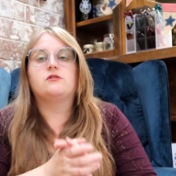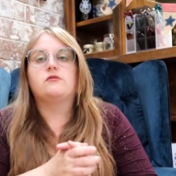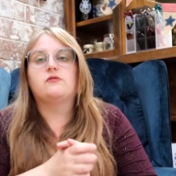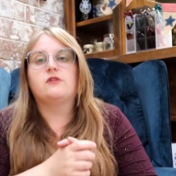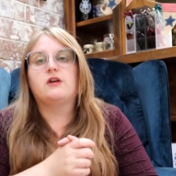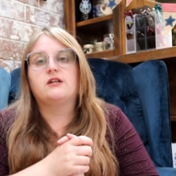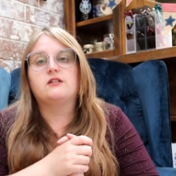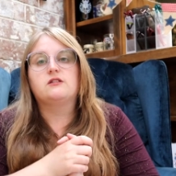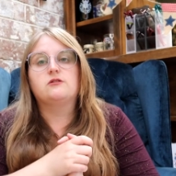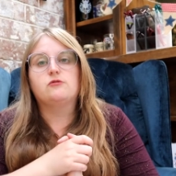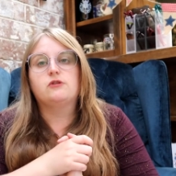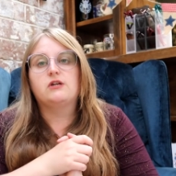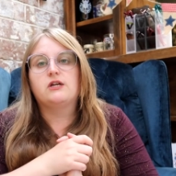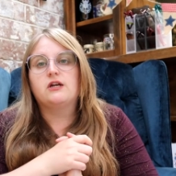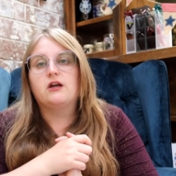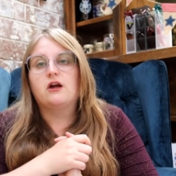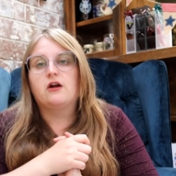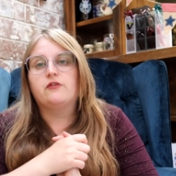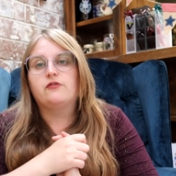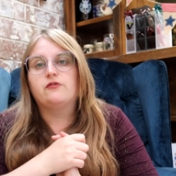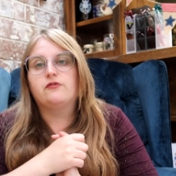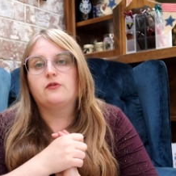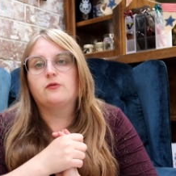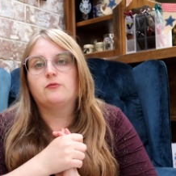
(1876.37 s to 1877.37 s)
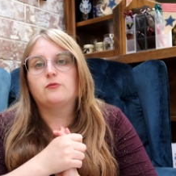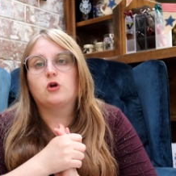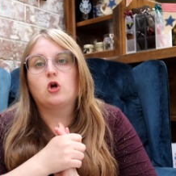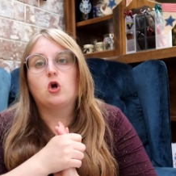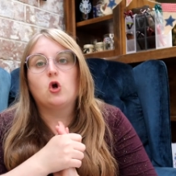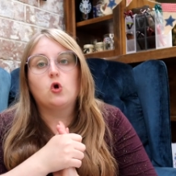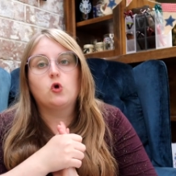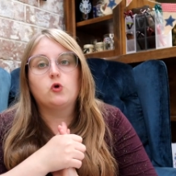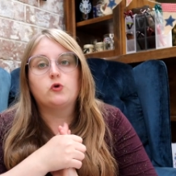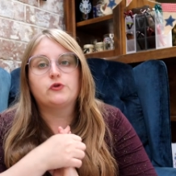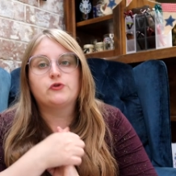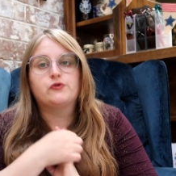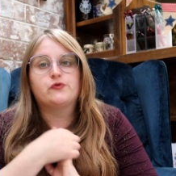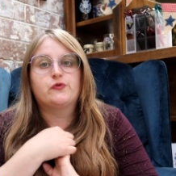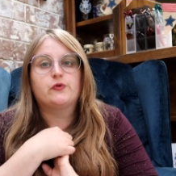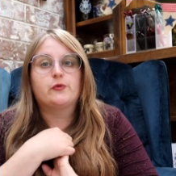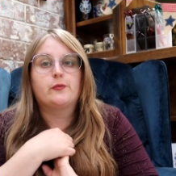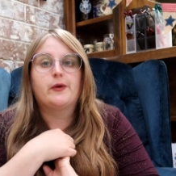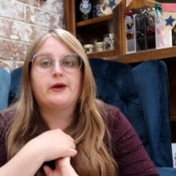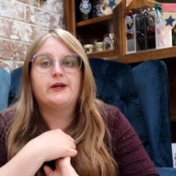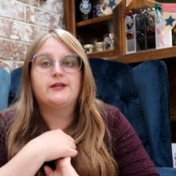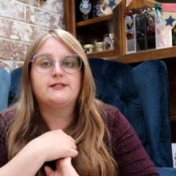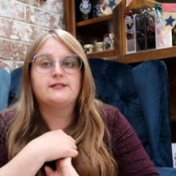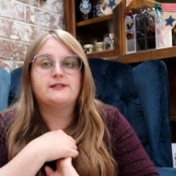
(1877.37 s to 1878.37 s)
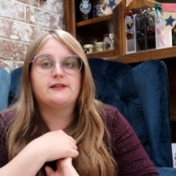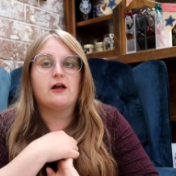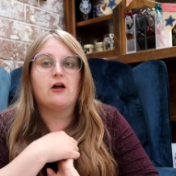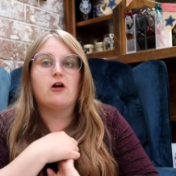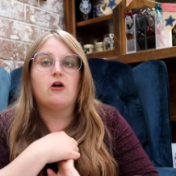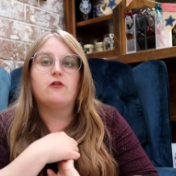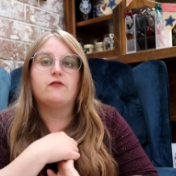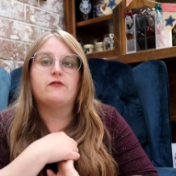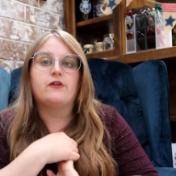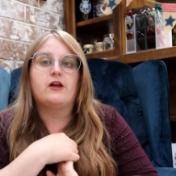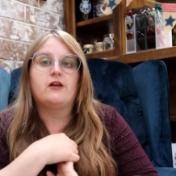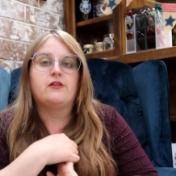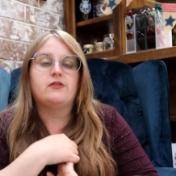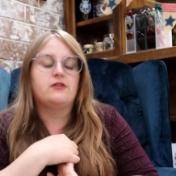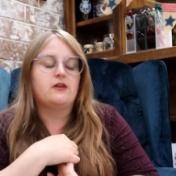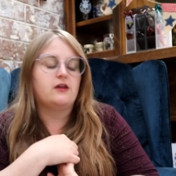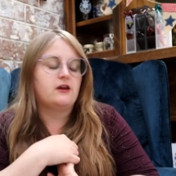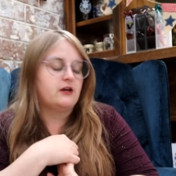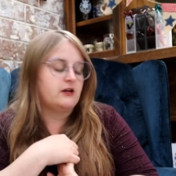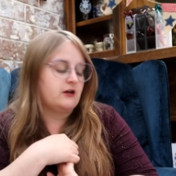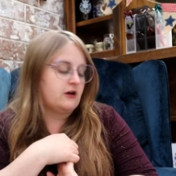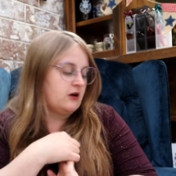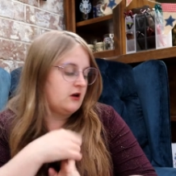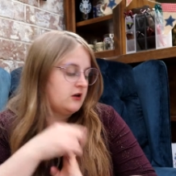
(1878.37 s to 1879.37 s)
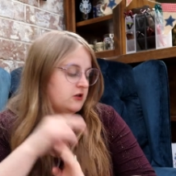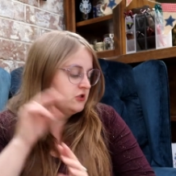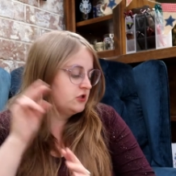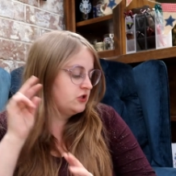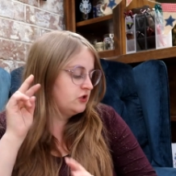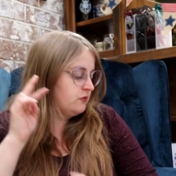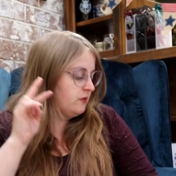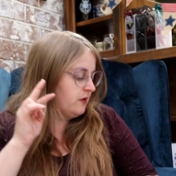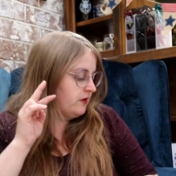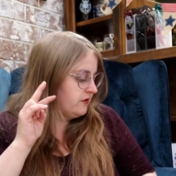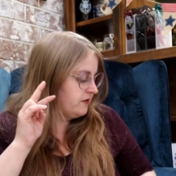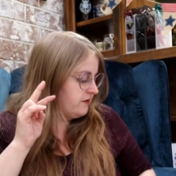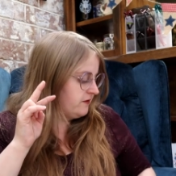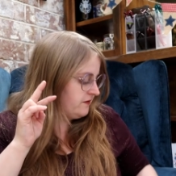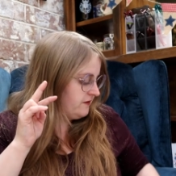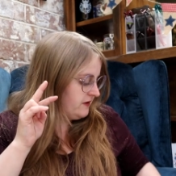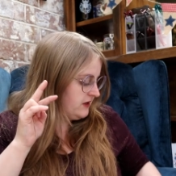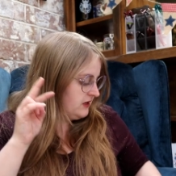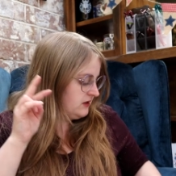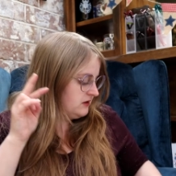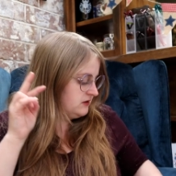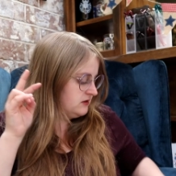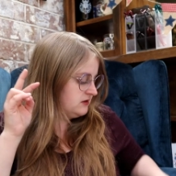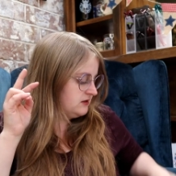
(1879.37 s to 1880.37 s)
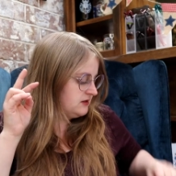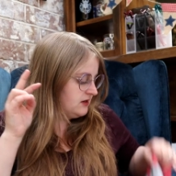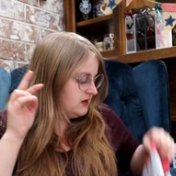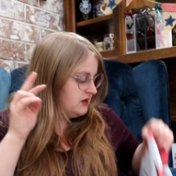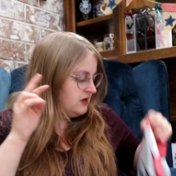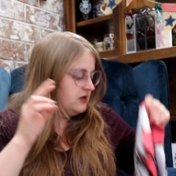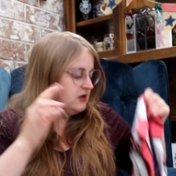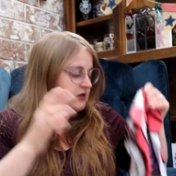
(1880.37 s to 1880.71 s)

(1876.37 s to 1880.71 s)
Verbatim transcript: So that's what I got from Kohl's for myself and then I got two other things.